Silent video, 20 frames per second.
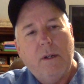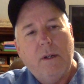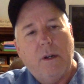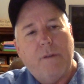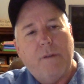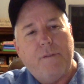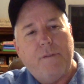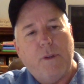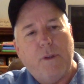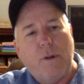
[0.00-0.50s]

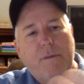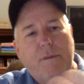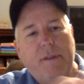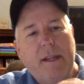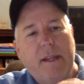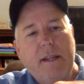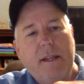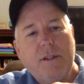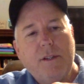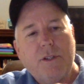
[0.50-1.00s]
a few of
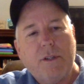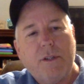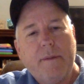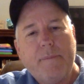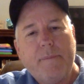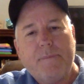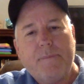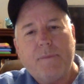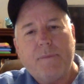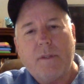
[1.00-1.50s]
these.
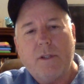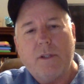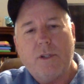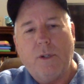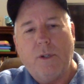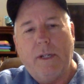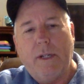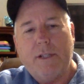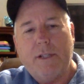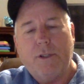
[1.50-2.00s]

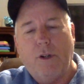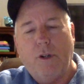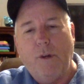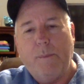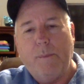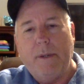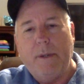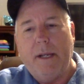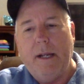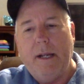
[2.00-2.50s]
So let's
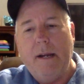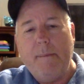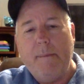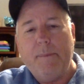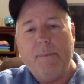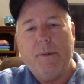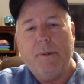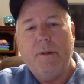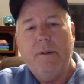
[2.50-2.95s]
open it up.